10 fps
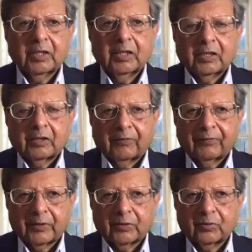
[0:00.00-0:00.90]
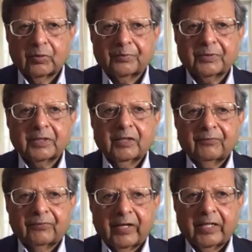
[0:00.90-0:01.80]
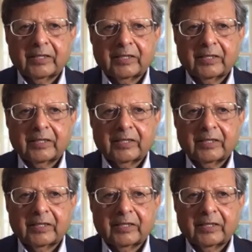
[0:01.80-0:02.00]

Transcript: reference groups, friends,